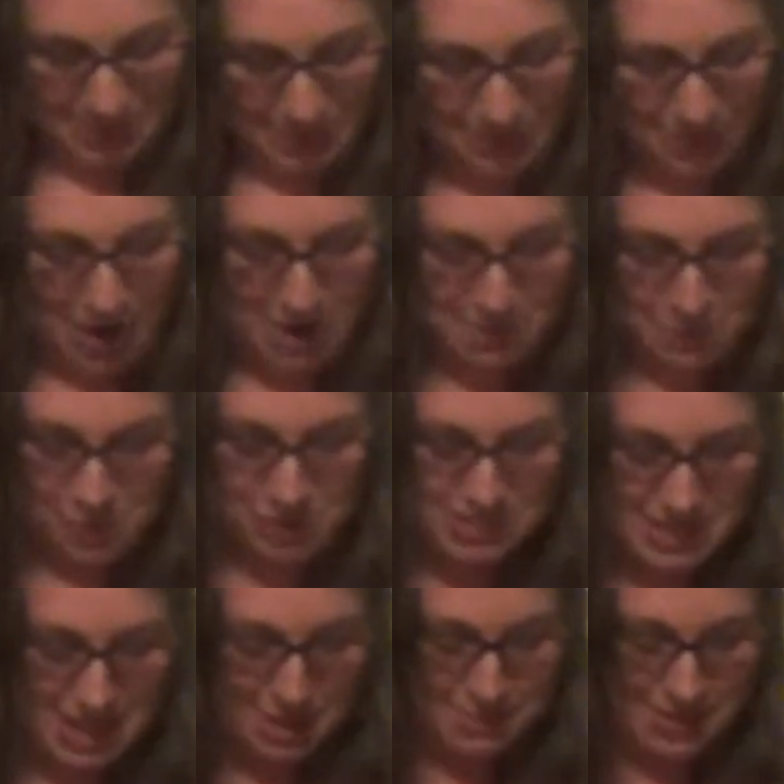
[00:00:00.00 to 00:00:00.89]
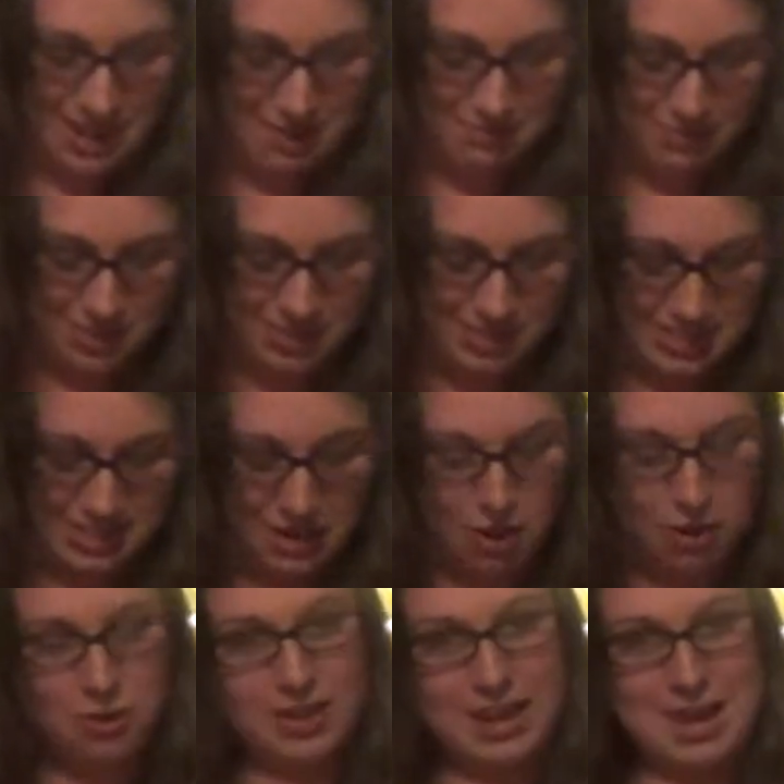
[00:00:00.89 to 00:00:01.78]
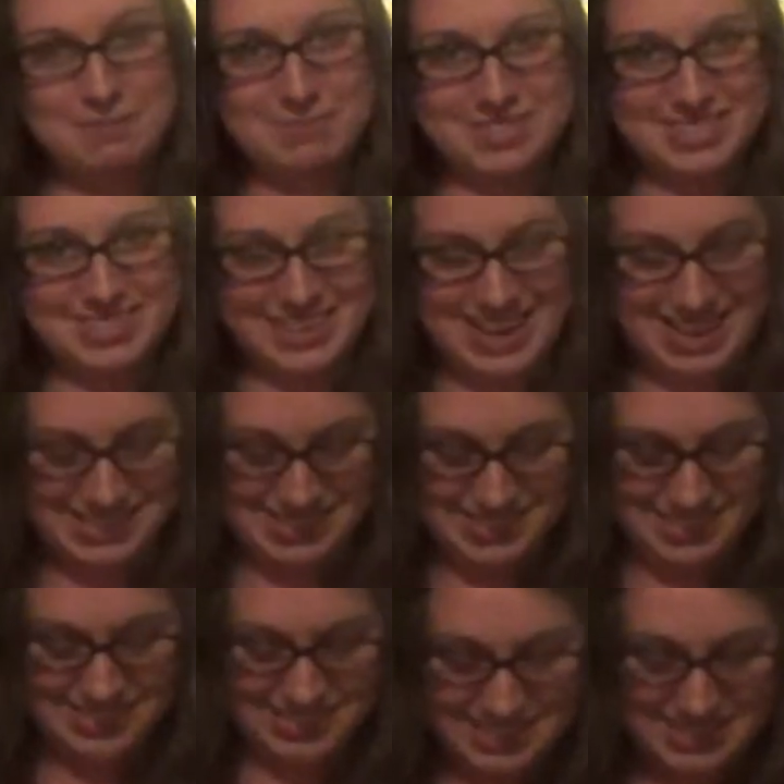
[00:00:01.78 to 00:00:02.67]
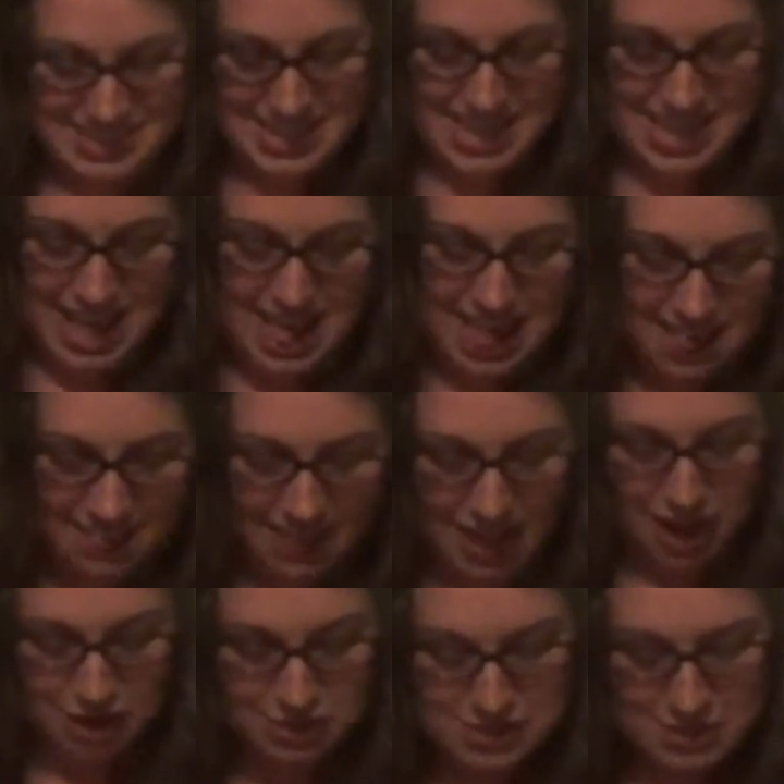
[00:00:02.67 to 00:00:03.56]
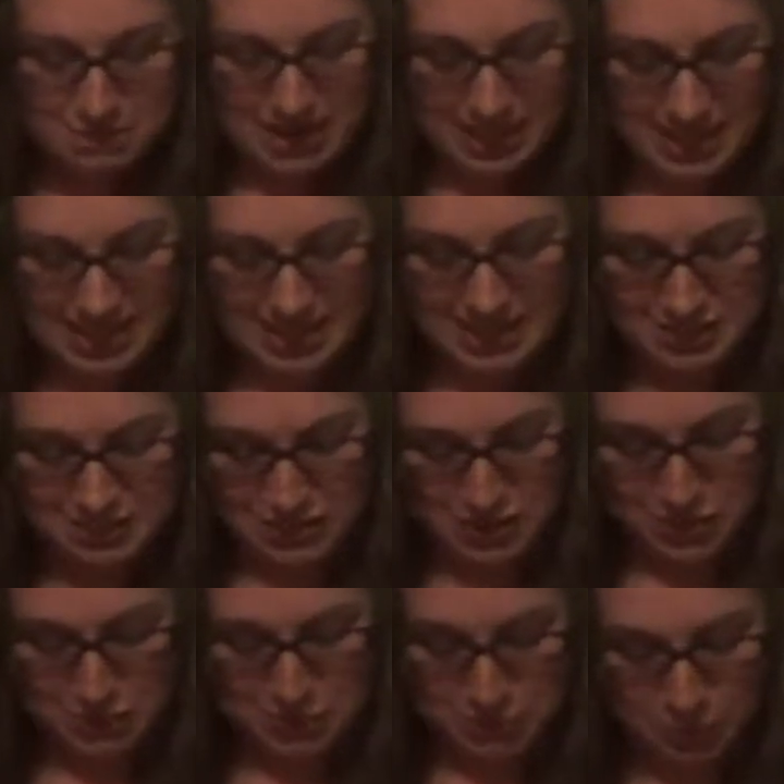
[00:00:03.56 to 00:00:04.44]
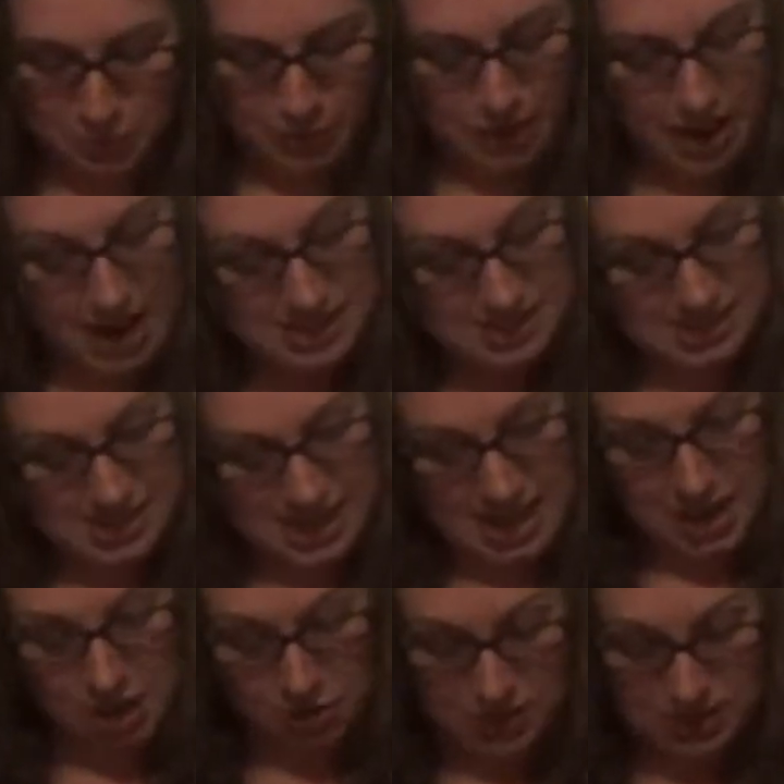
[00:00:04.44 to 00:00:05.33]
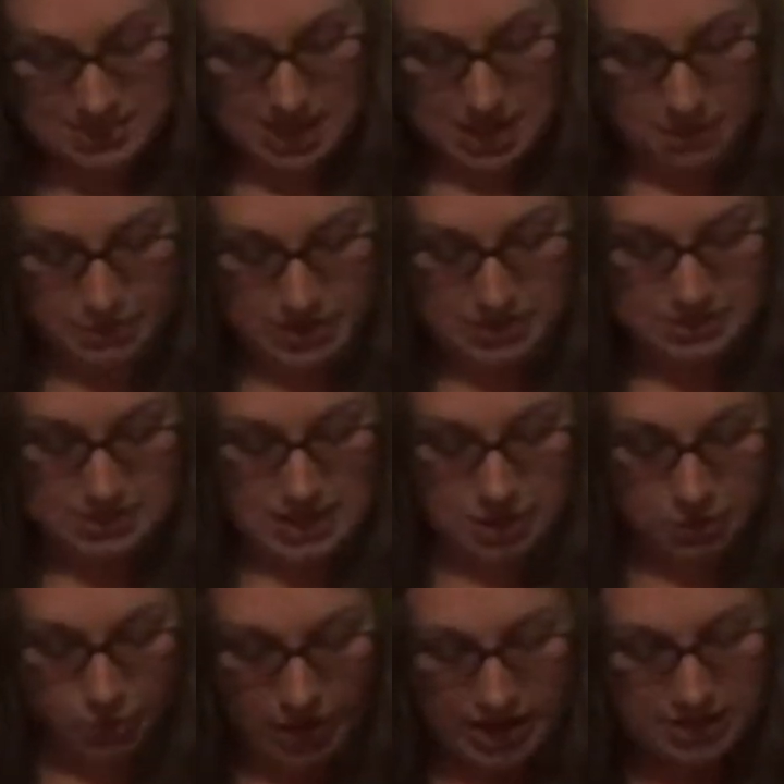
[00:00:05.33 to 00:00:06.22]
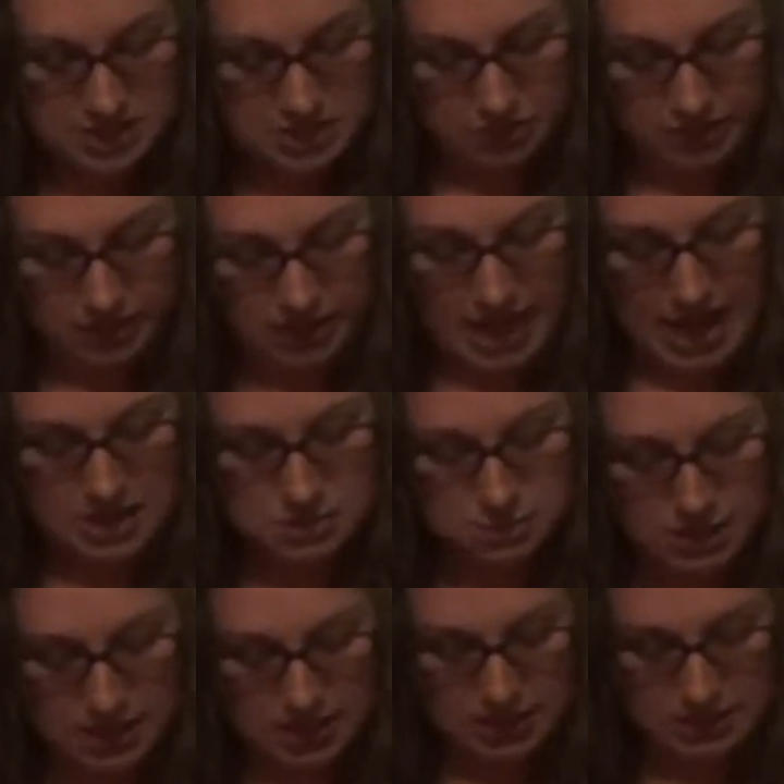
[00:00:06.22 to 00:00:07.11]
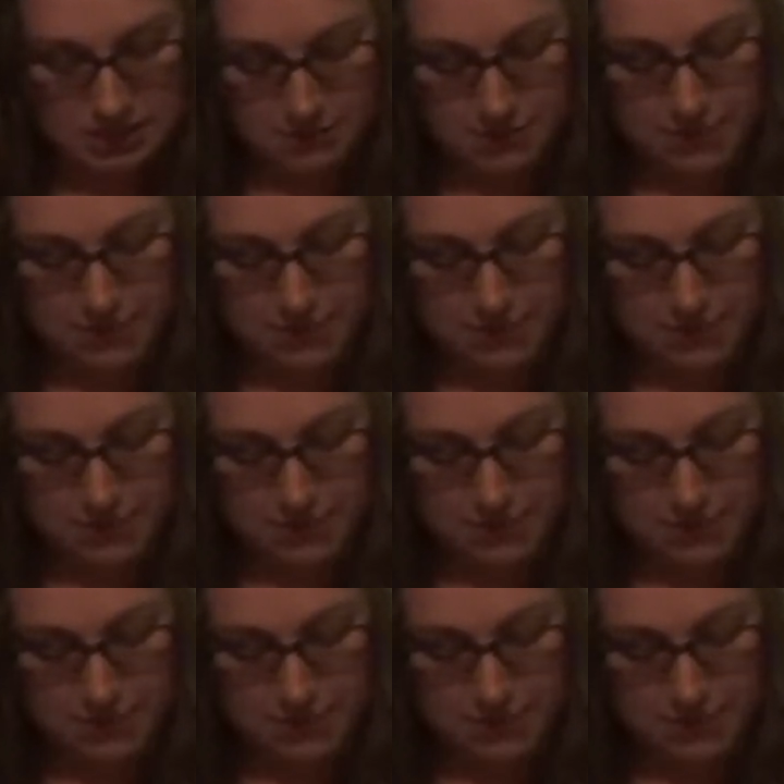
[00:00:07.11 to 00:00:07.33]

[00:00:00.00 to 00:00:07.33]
require more time and effort than on-campus classes. They also make it easier to procrastinate on assignments and wait until the last minute to